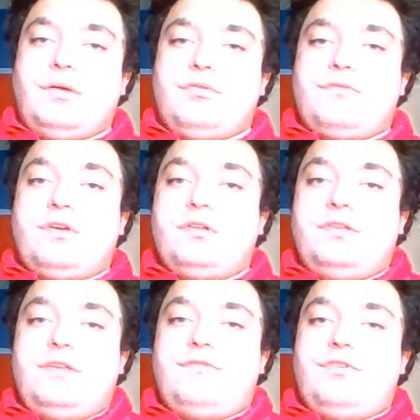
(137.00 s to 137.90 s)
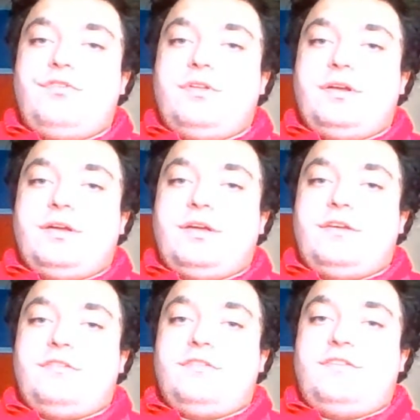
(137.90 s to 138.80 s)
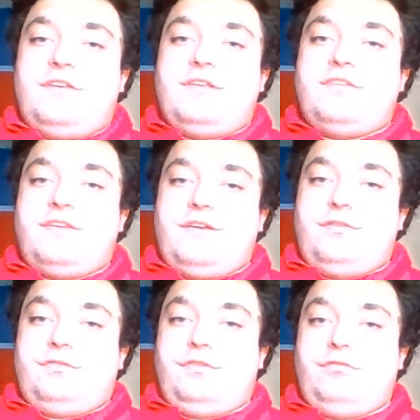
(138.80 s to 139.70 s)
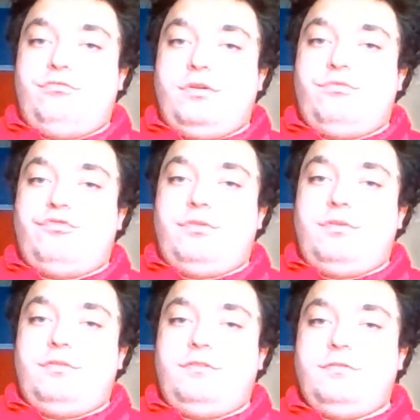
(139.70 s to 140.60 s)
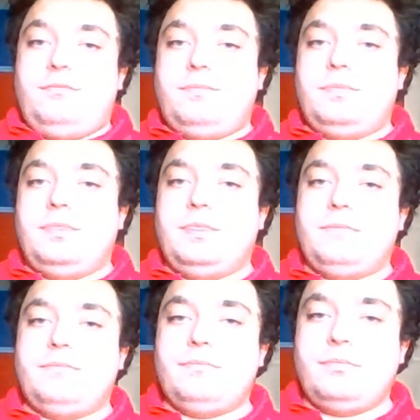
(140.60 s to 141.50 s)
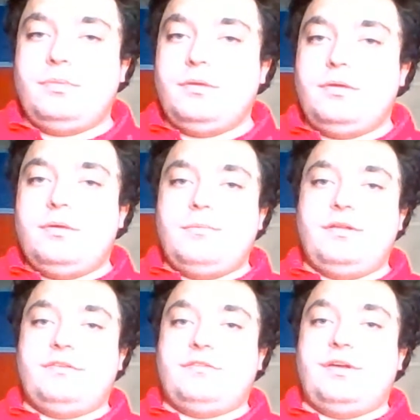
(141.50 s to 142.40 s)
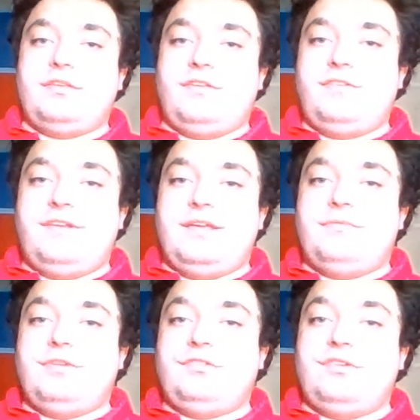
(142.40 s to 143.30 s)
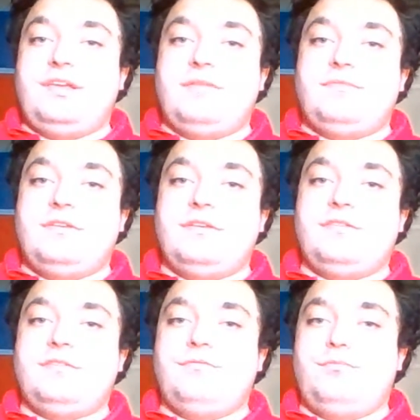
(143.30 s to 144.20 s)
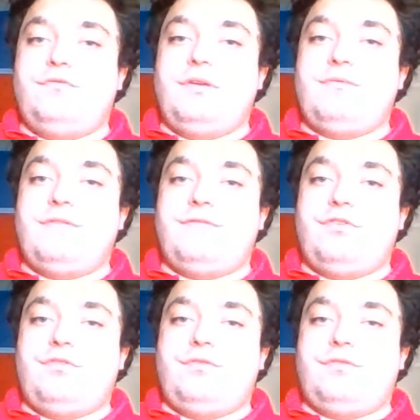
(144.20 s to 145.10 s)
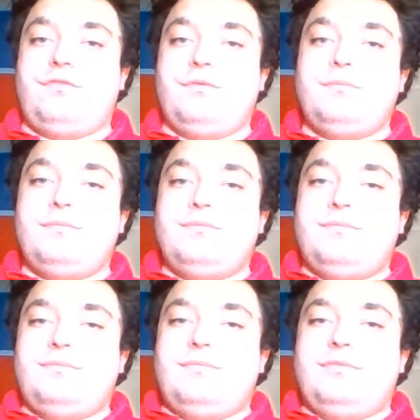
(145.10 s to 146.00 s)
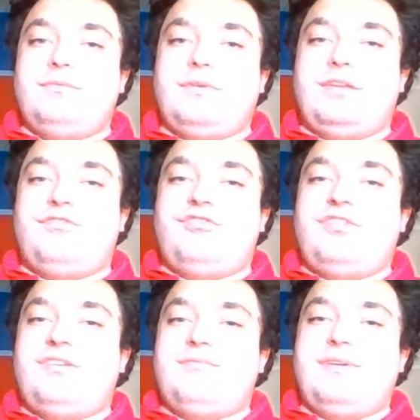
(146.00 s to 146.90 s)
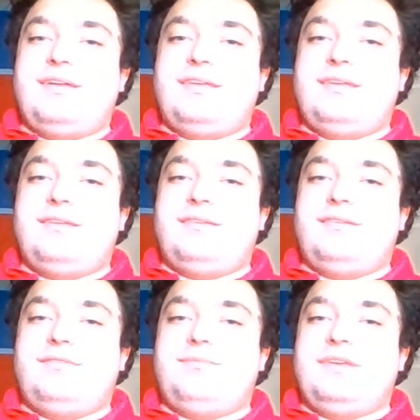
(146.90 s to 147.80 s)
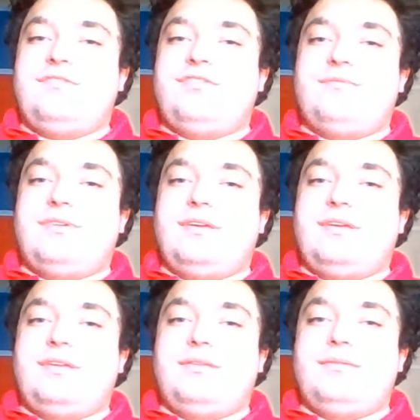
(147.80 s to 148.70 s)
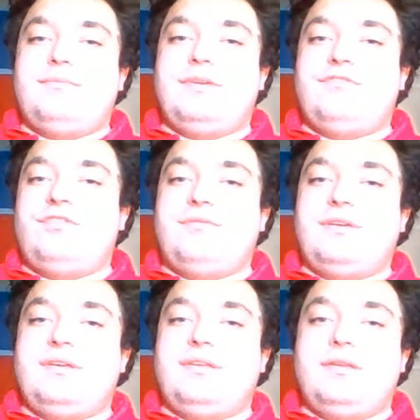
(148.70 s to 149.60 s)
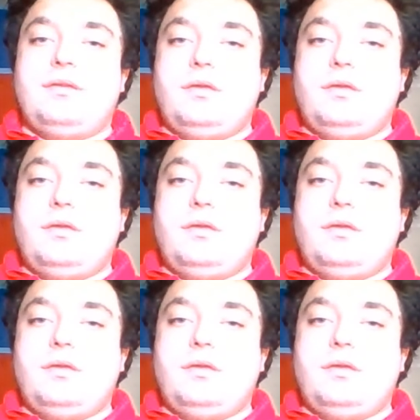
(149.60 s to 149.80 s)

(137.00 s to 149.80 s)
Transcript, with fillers: Without giving you guys detailed descriptions, because I like these like to keep these movie reviews like G rated or PG rated, PG rated.